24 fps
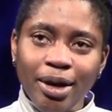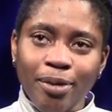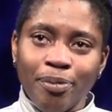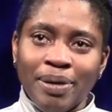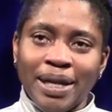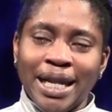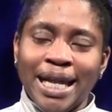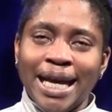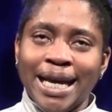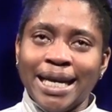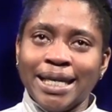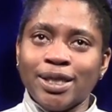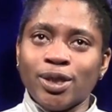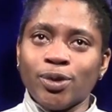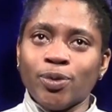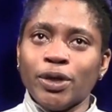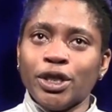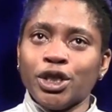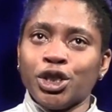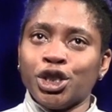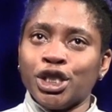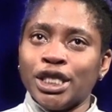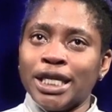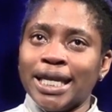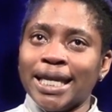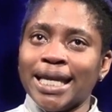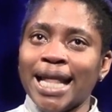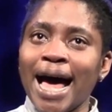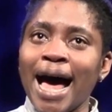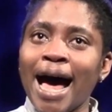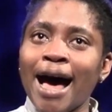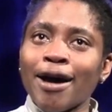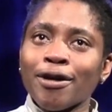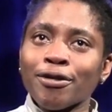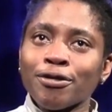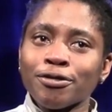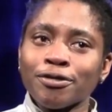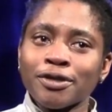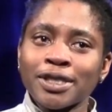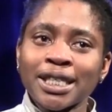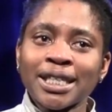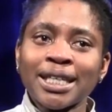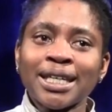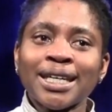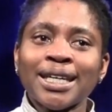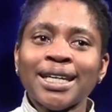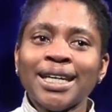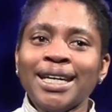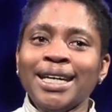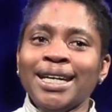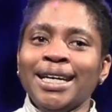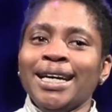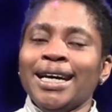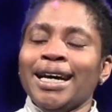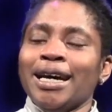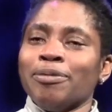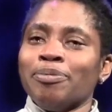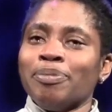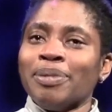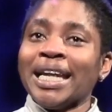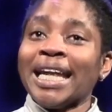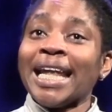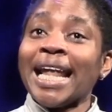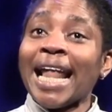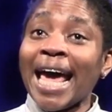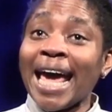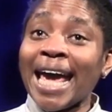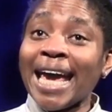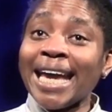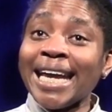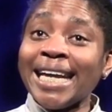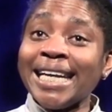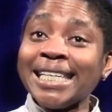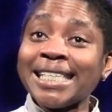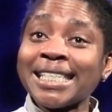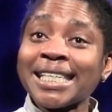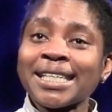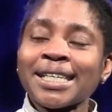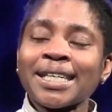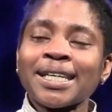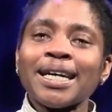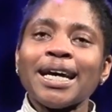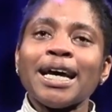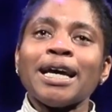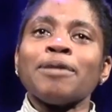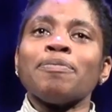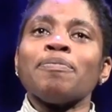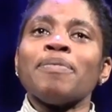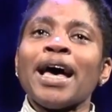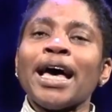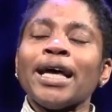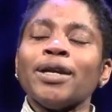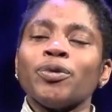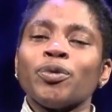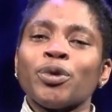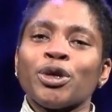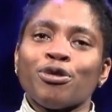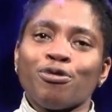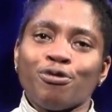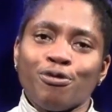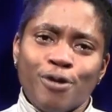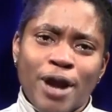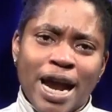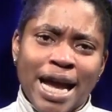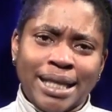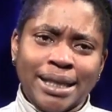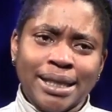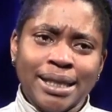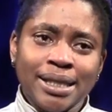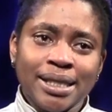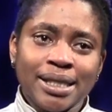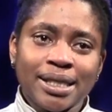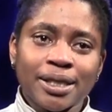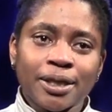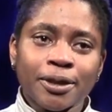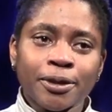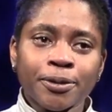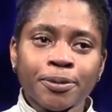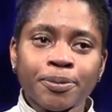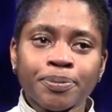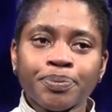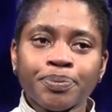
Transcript: A place where she laughed and played and met with friends.